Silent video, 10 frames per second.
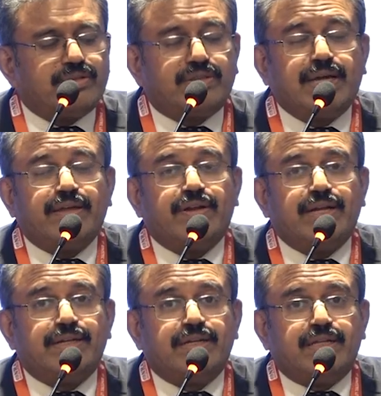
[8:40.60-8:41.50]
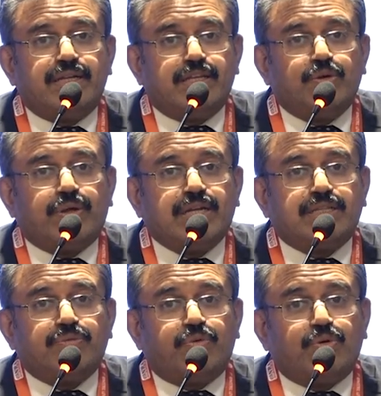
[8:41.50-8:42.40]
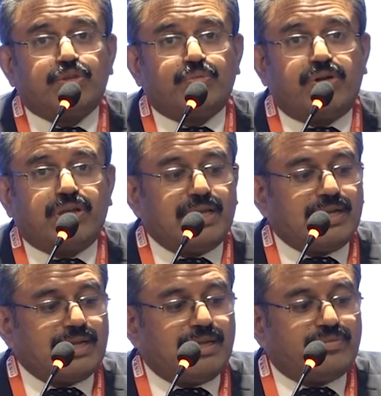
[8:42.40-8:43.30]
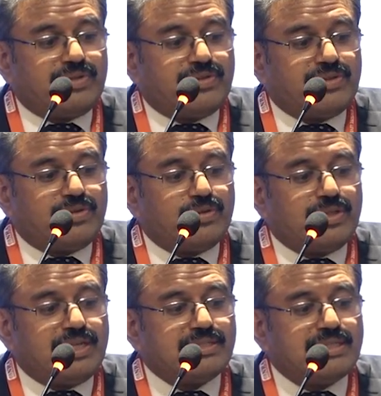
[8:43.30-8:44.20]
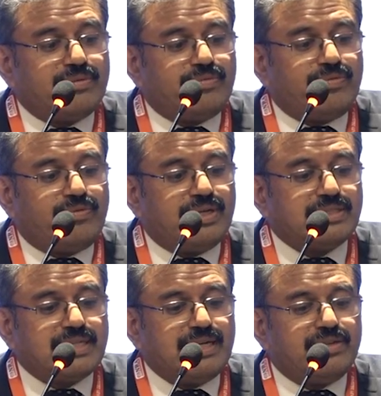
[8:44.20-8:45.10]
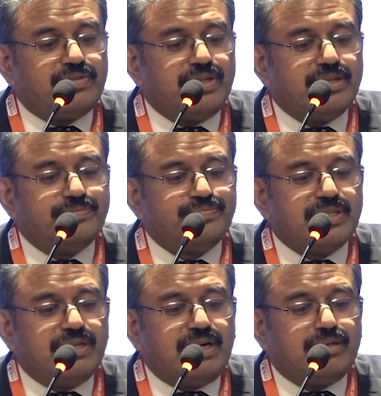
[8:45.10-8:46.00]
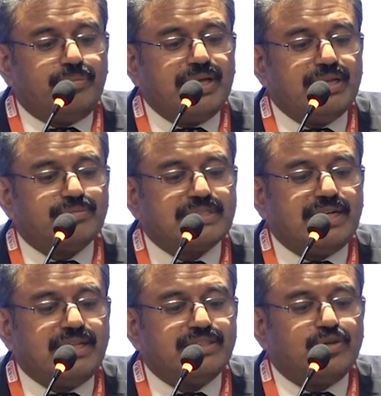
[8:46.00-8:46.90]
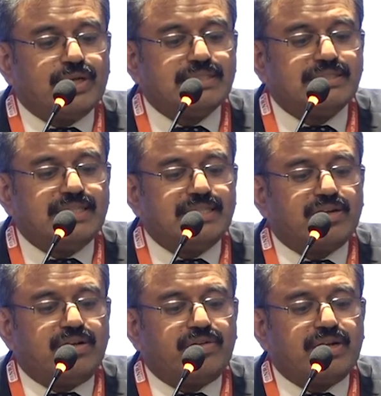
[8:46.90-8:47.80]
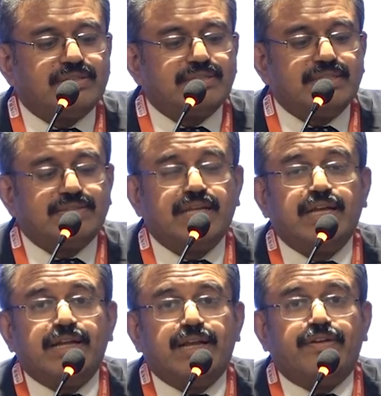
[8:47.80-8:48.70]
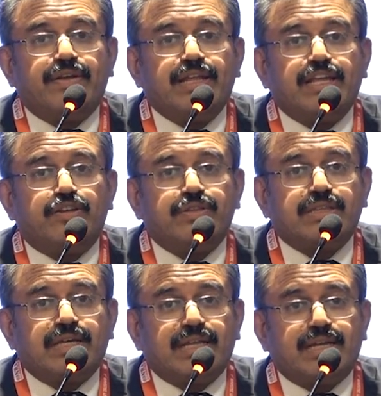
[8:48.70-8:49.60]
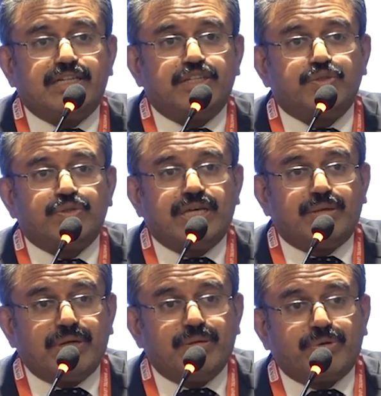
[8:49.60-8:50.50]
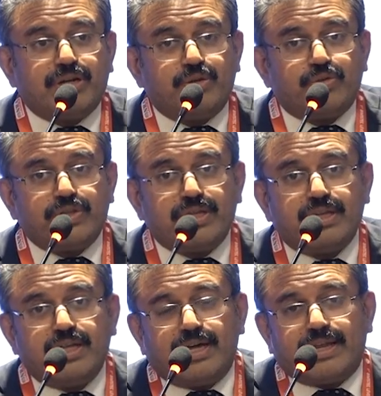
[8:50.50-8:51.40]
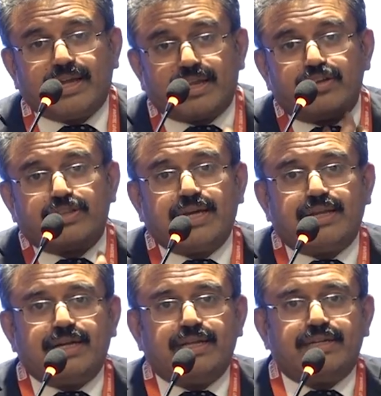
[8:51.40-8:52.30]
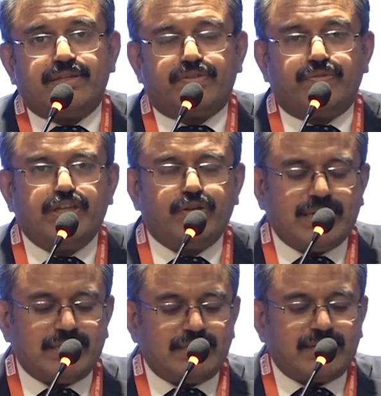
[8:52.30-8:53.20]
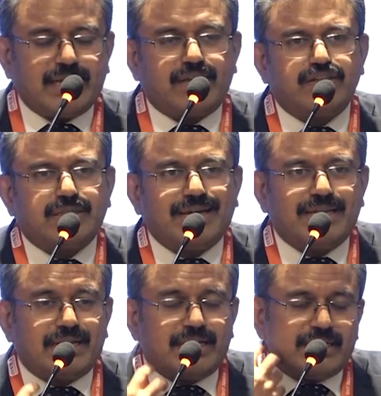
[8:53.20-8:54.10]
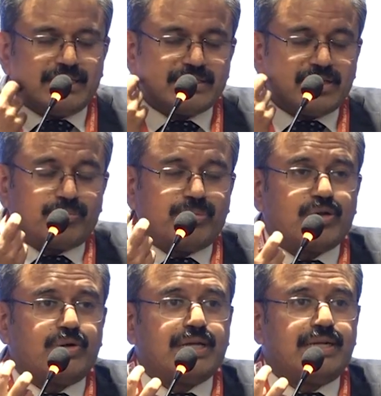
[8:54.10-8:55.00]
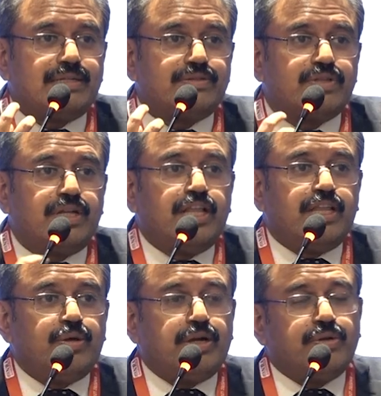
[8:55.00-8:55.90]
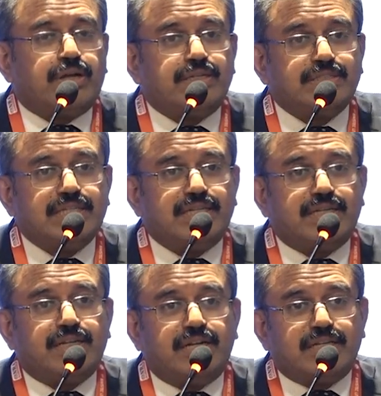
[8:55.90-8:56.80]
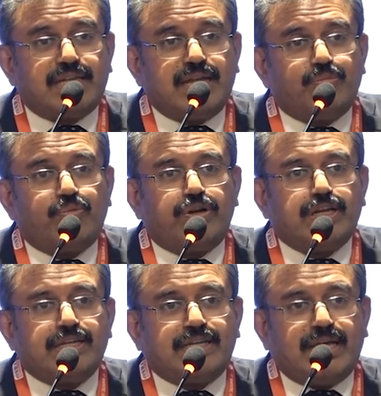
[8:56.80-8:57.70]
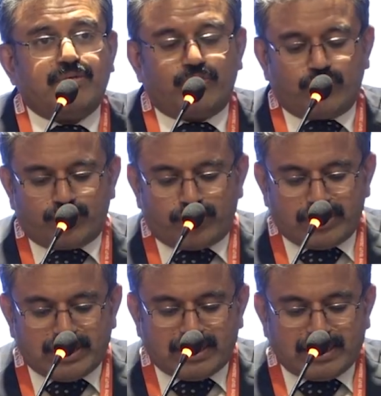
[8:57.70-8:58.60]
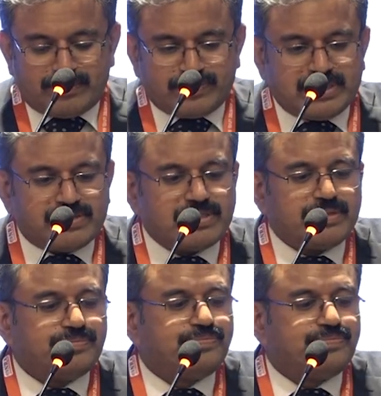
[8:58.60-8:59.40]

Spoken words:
thyroid, you get the 4th bronchial club cyst. So there is a sinus here. On barium studies, you can see the contrast is entering into the thyroid tissue, thereby producing recurrent thyroiditis. When you get recurrent thyroiditis or parotitis, you have to consider type 1 and type 4 bronchial club cyst.